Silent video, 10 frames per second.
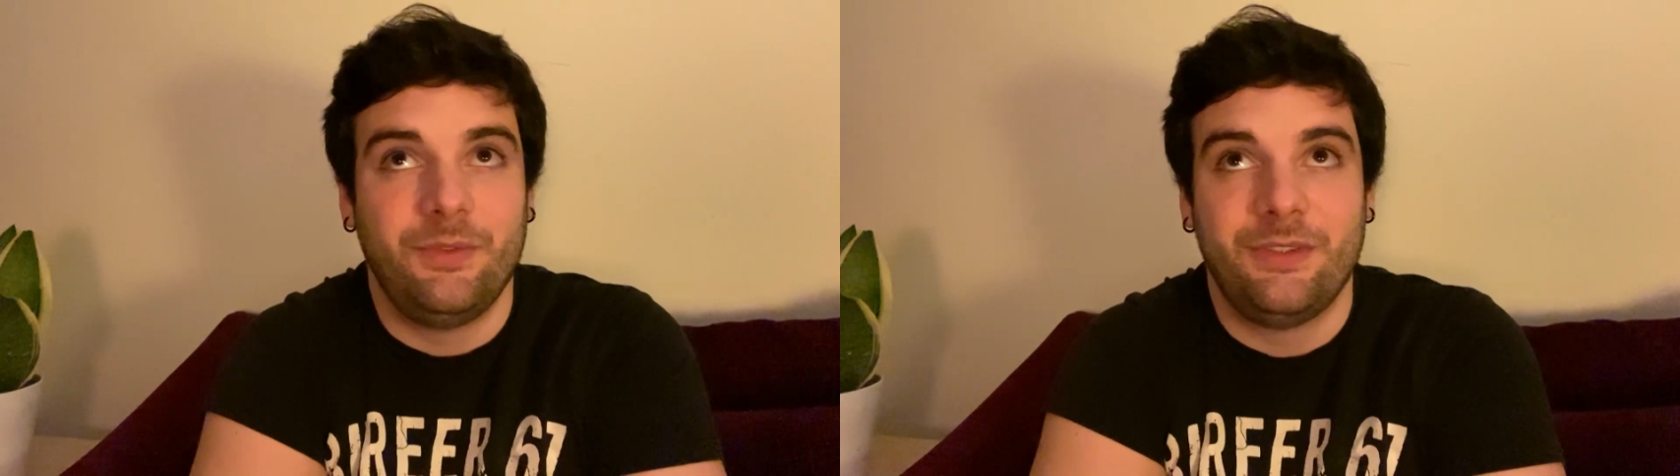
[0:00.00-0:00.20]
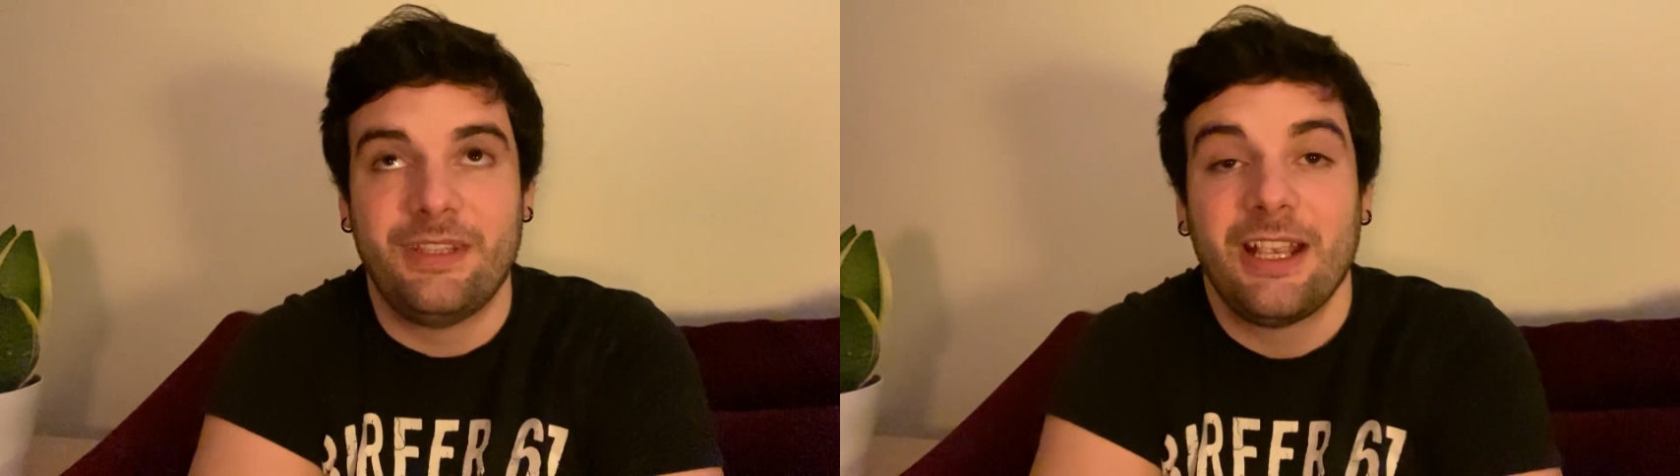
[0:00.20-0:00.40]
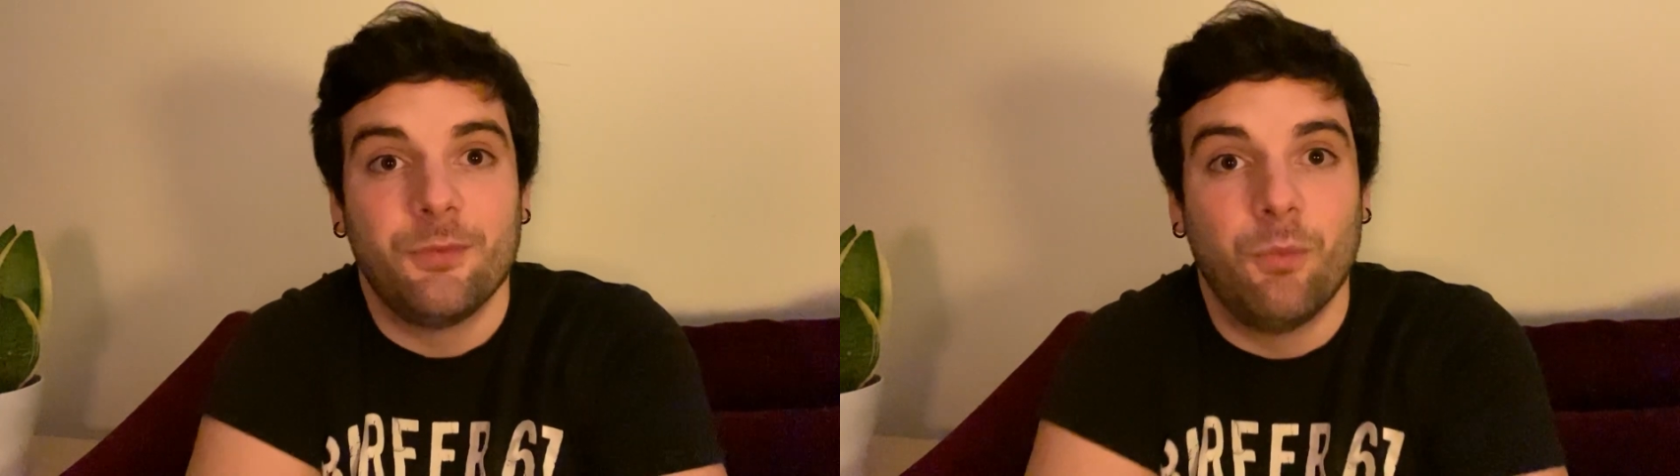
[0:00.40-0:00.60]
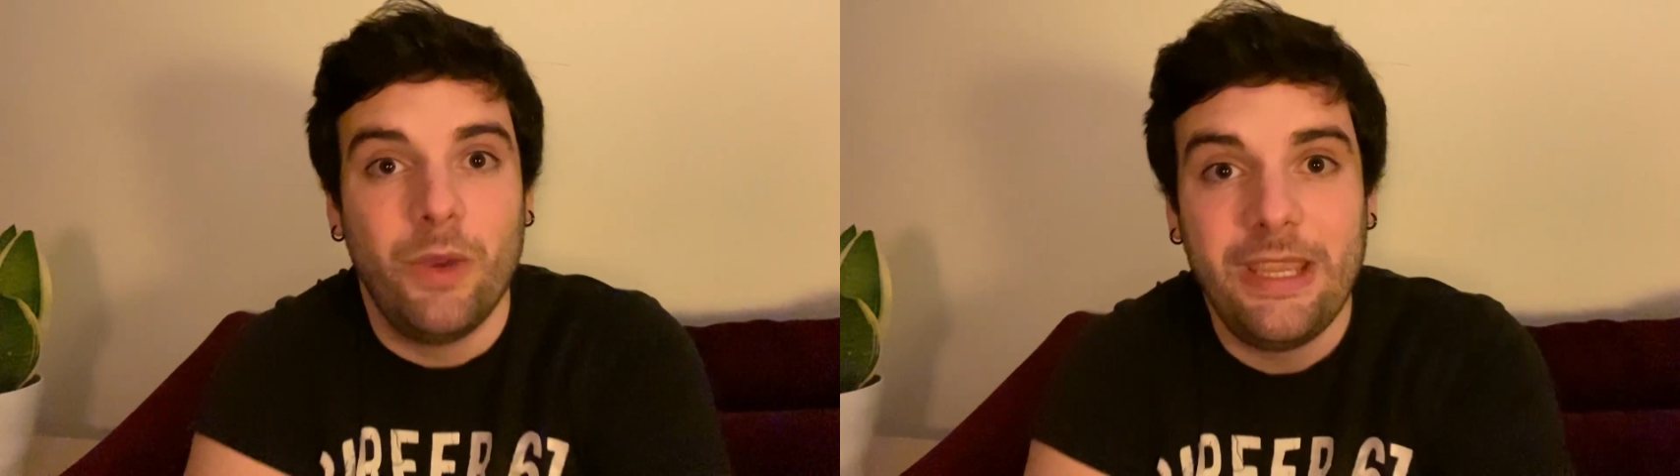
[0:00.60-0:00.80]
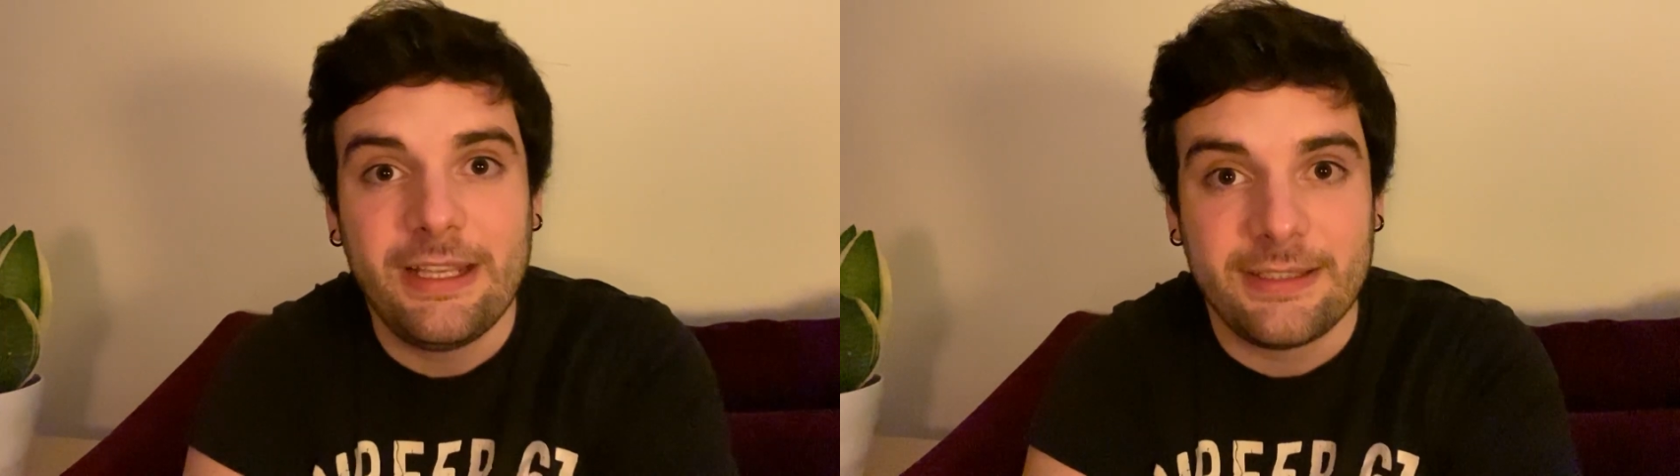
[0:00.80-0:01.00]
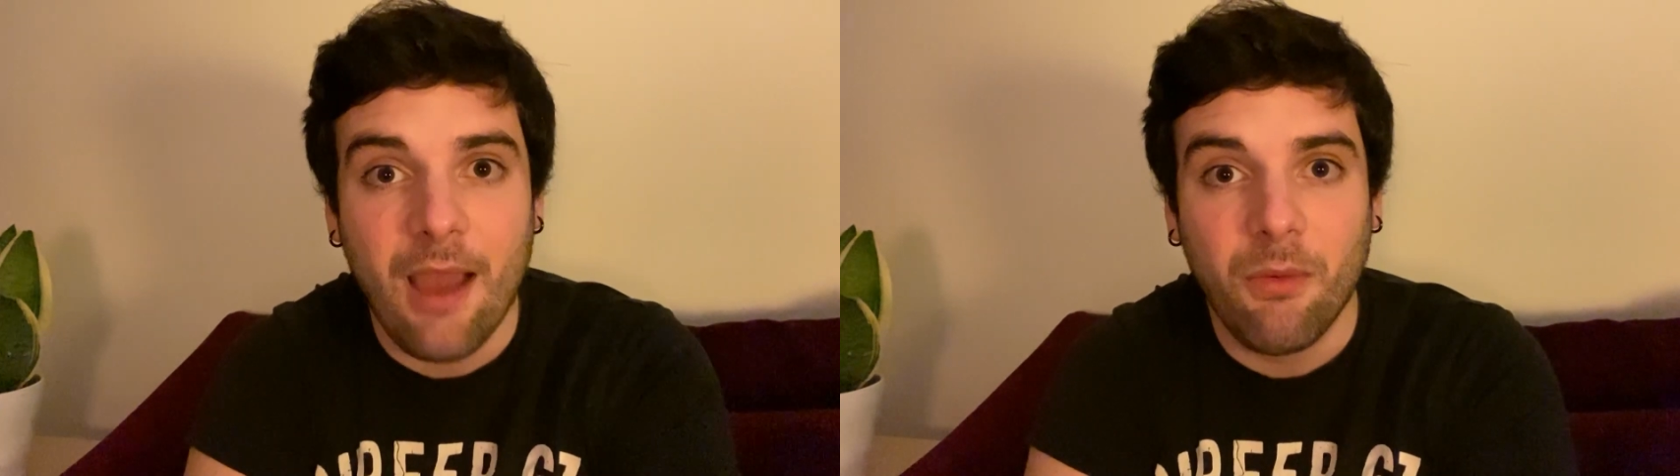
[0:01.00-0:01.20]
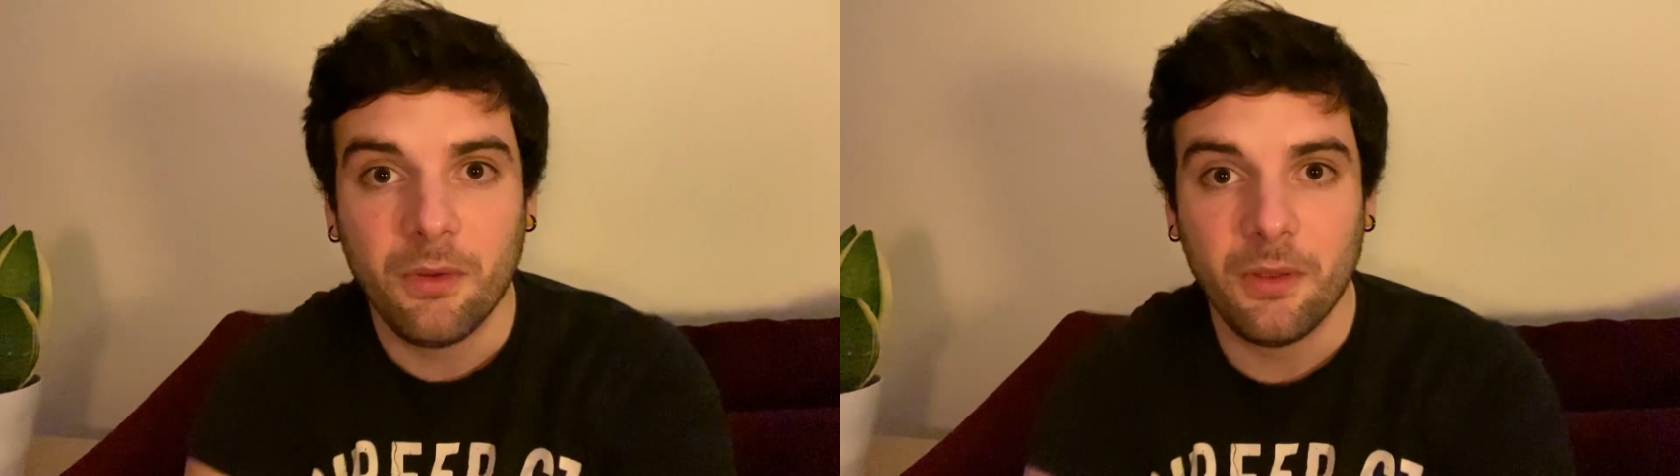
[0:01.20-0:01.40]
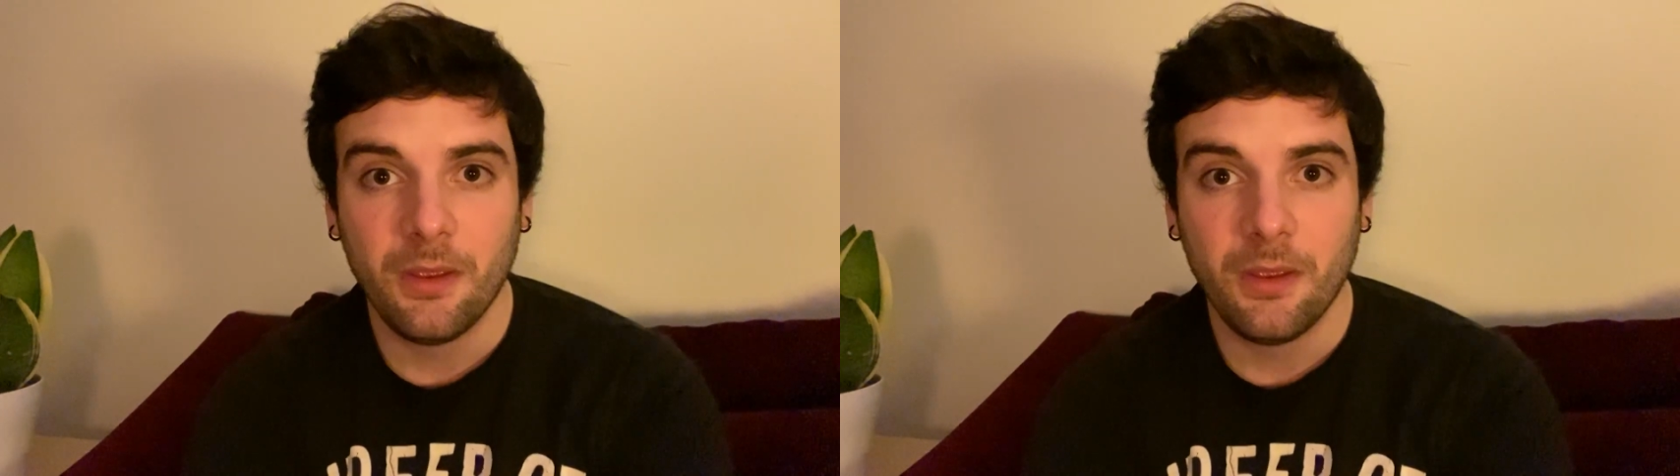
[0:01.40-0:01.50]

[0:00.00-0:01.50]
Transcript: six weeks now.